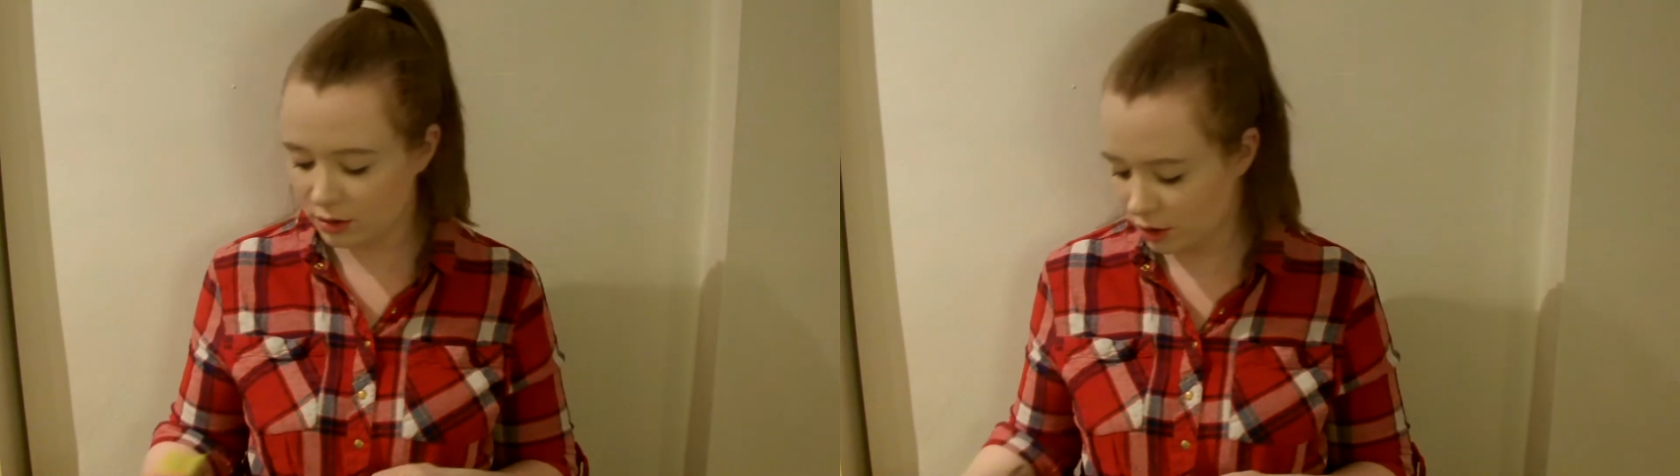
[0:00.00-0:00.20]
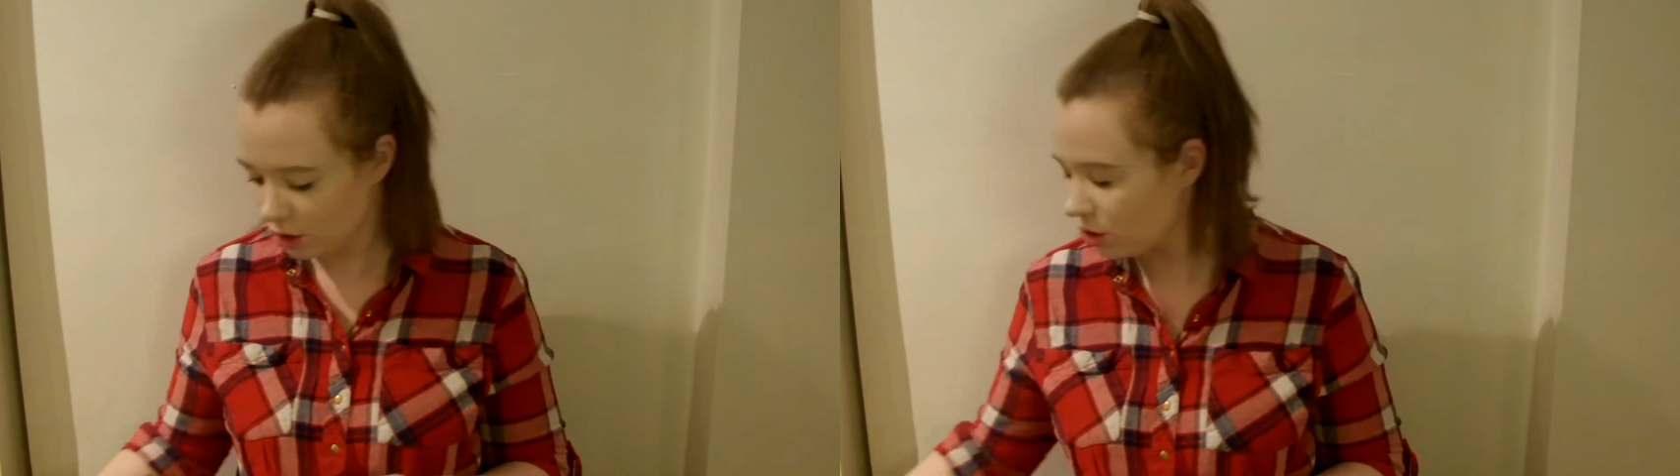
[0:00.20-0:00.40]

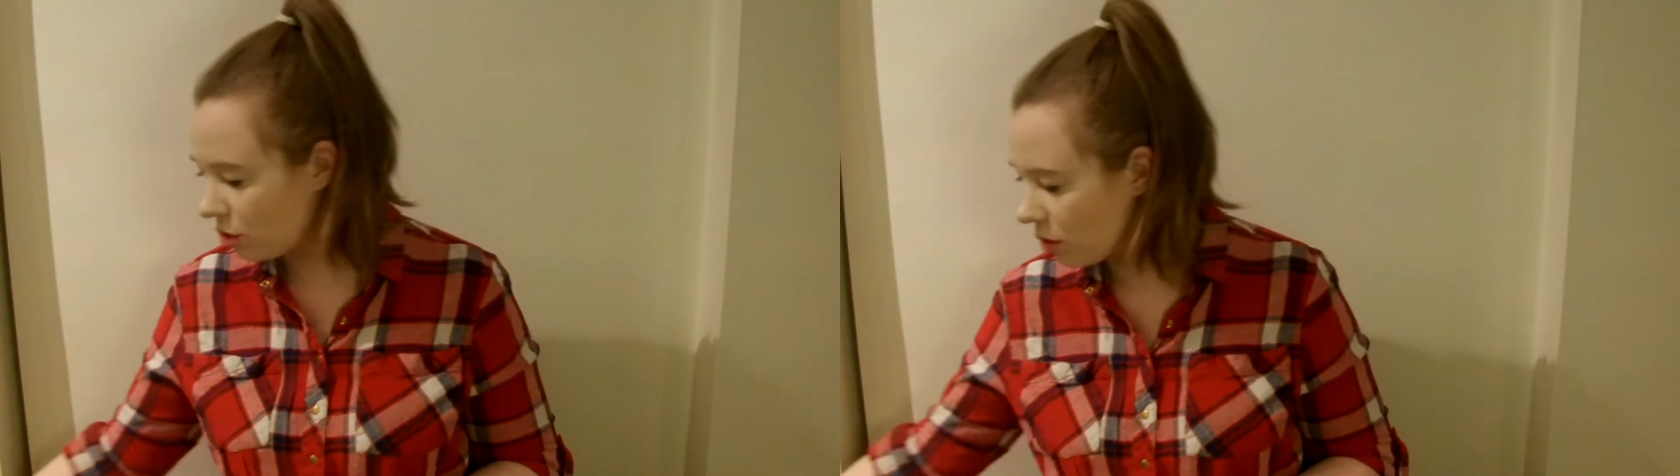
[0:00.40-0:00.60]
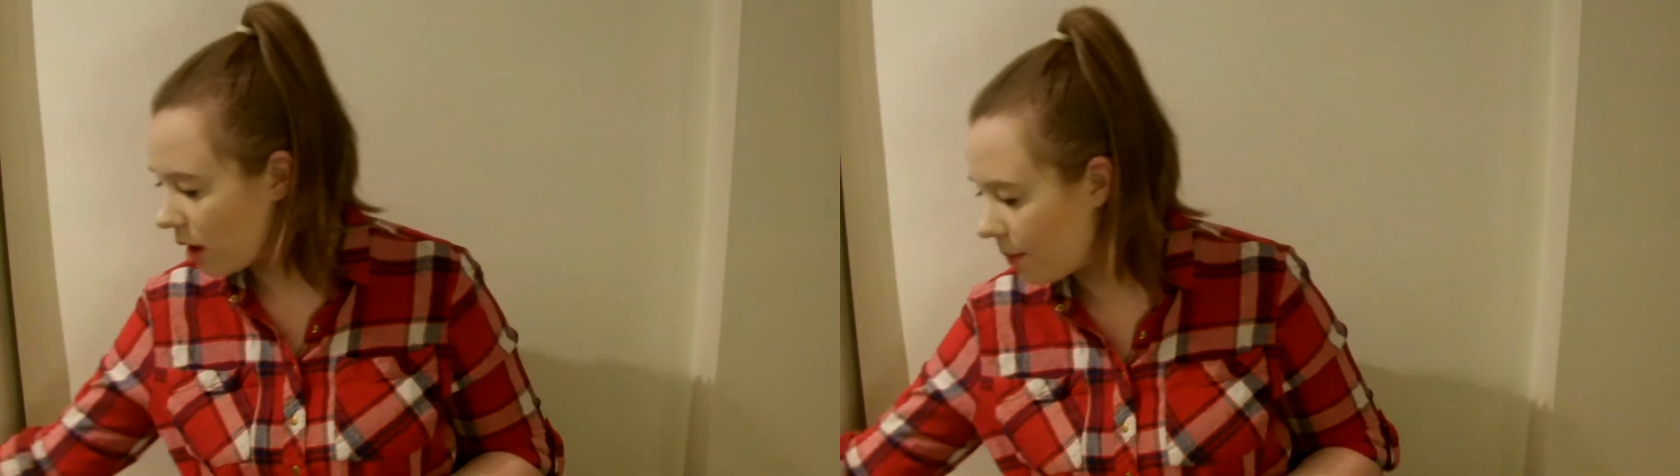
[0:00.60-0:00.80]
just
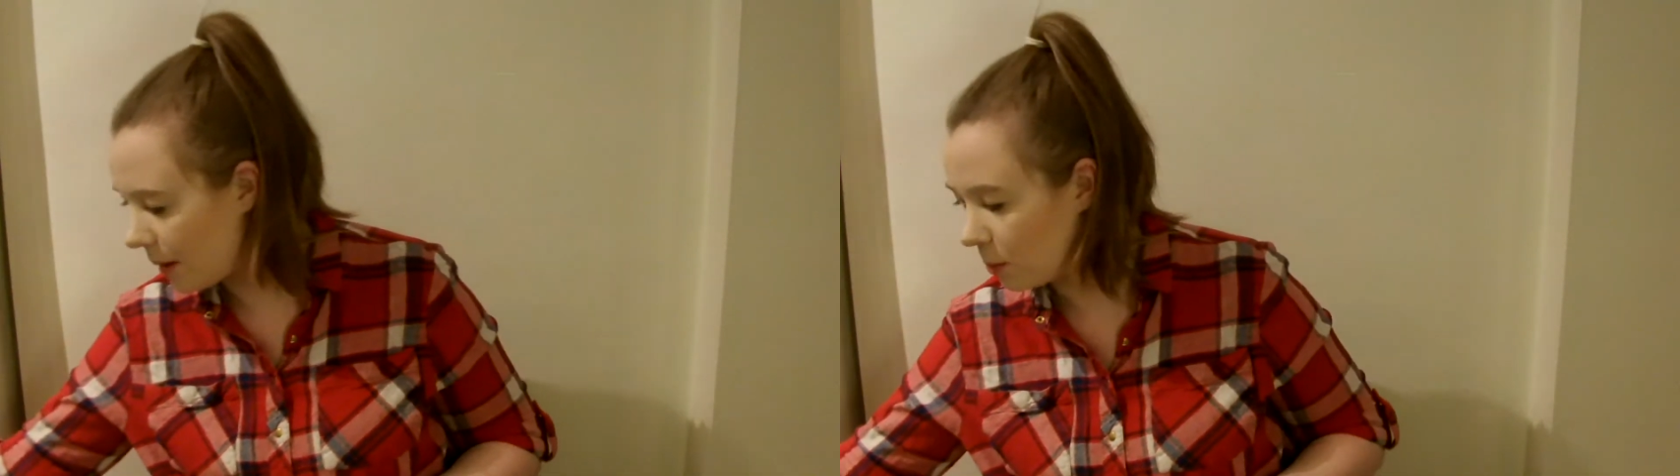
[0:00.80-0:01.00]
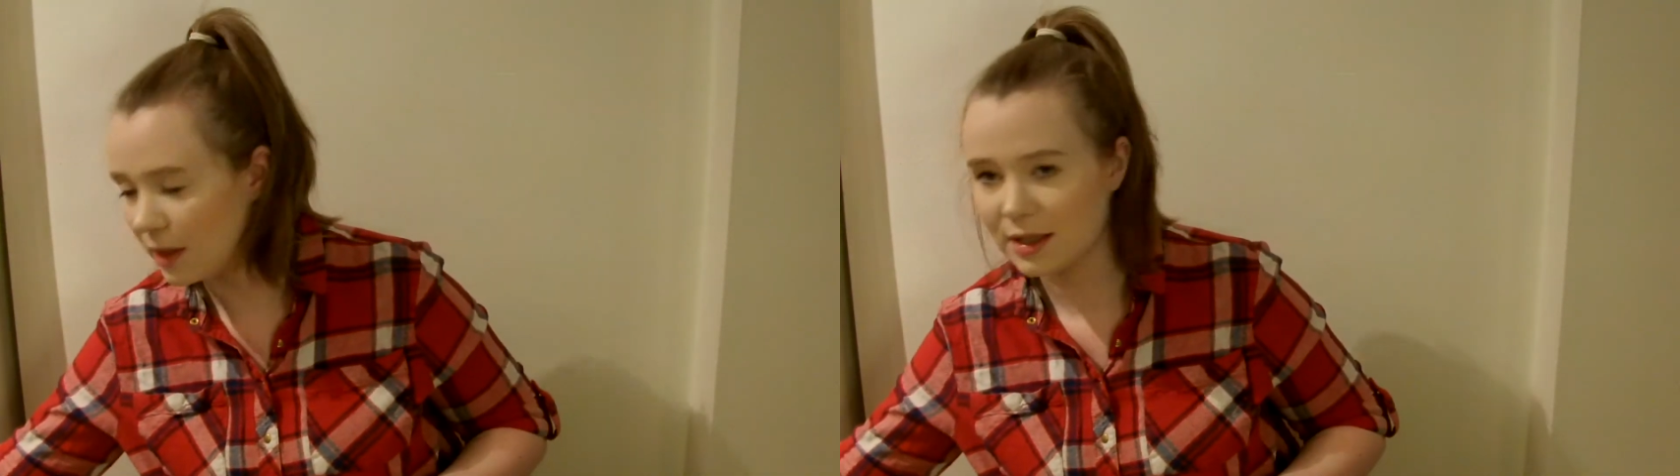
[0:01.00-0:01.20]
jog our
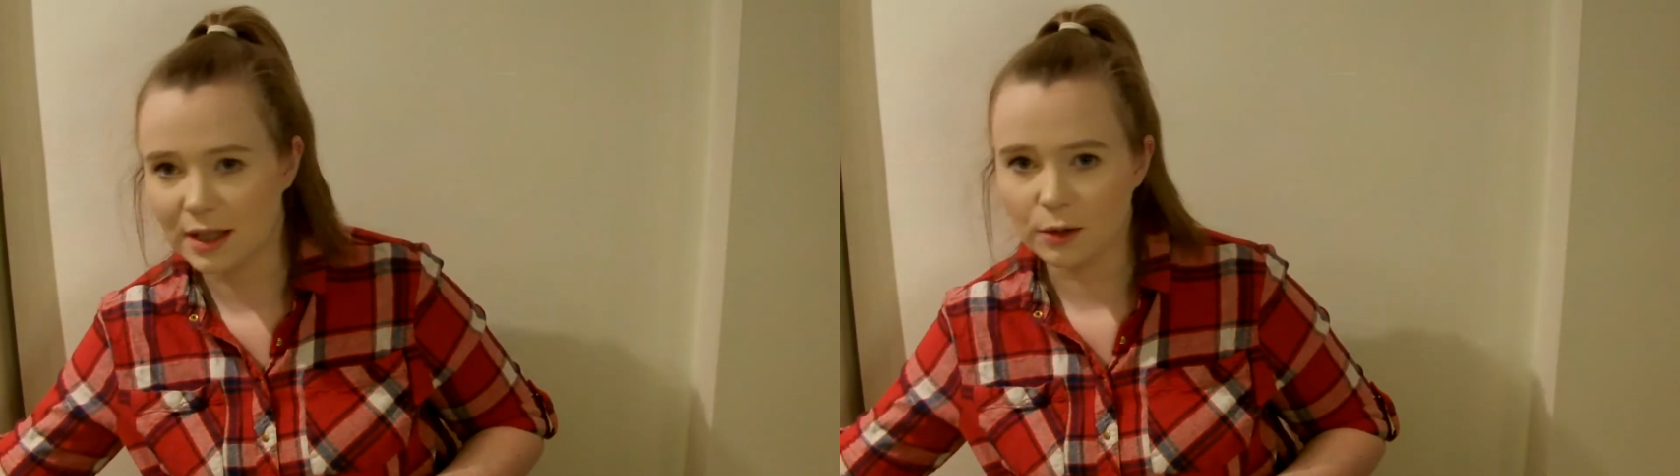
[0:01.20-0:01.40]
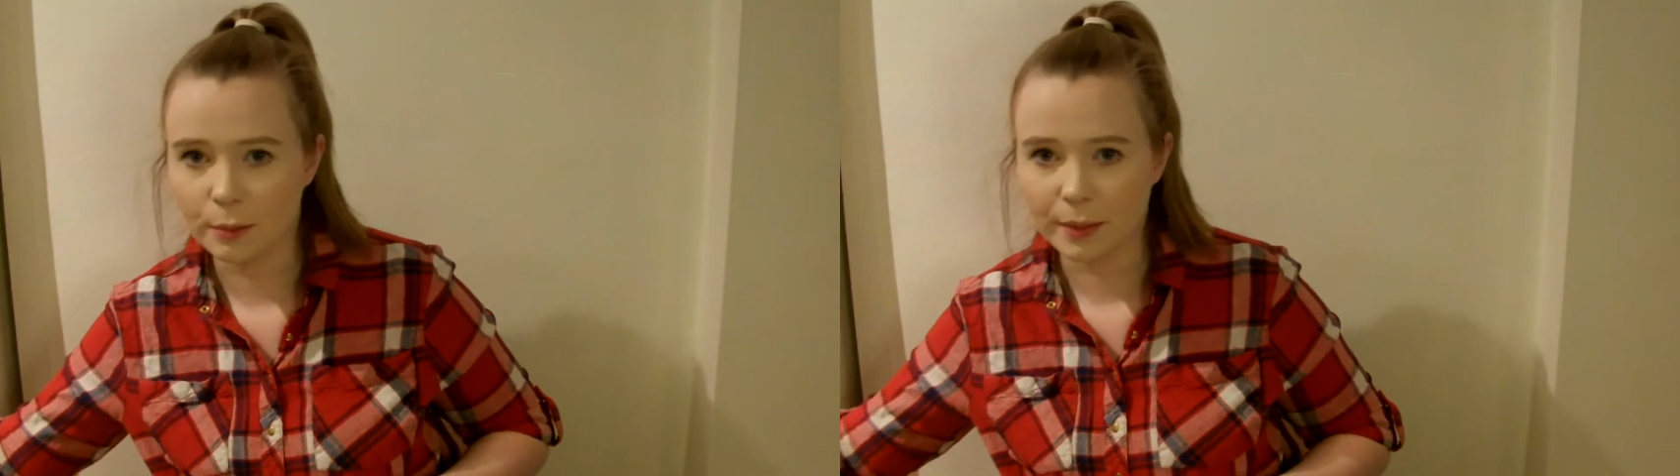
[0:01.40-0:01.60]
memories a little